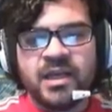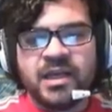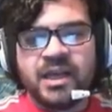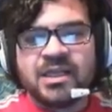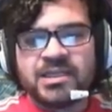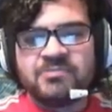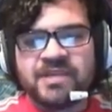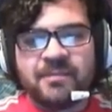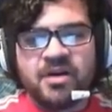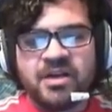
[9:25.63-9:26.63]
And we get
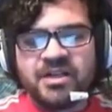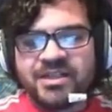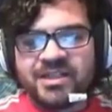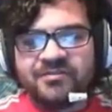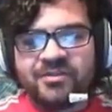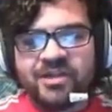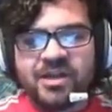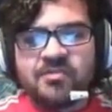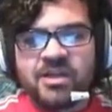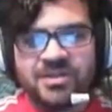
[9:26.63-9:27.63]
Marnied out of all our
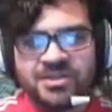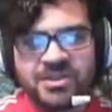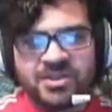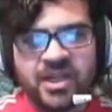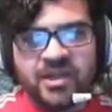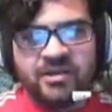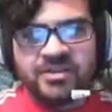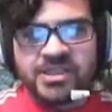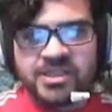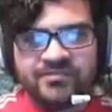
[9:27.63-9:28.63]
Welders, which is
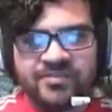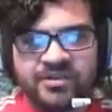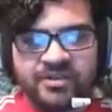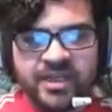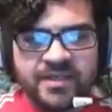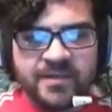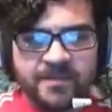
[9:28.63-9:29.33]
infuriating.